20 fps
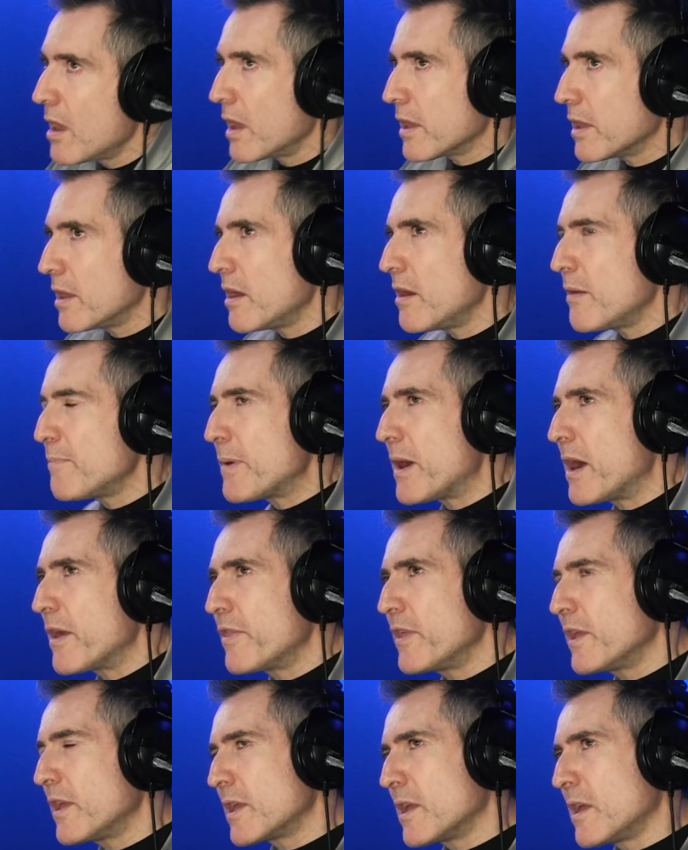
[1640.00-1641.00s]
Yeah, but I
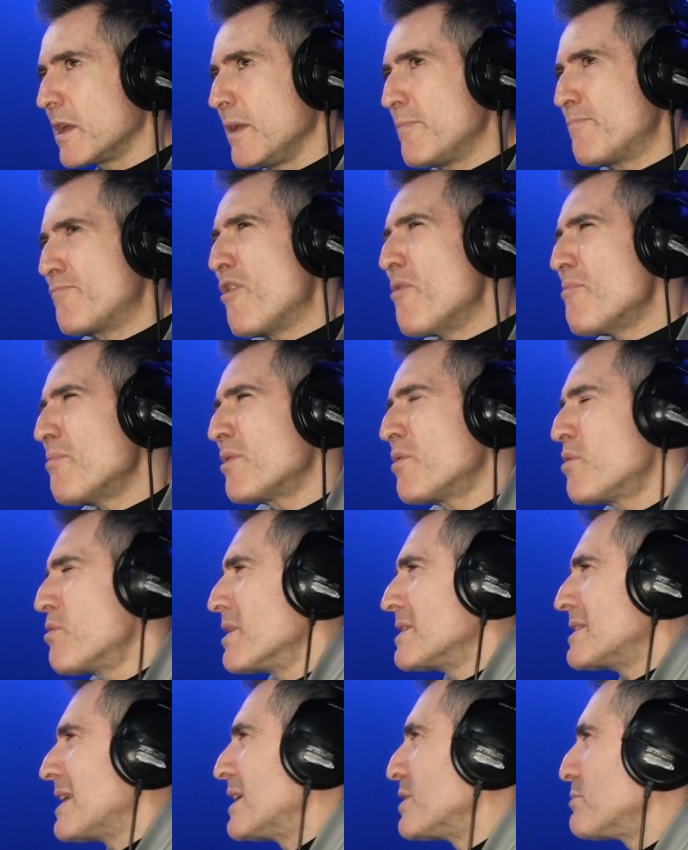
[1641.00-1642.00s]
think it probably
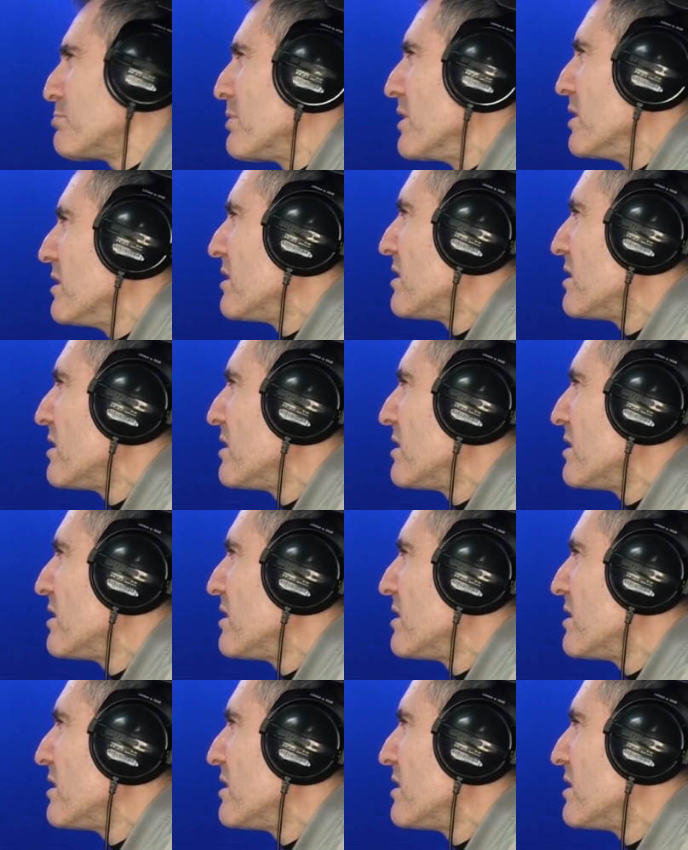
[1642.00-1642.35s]
always has been,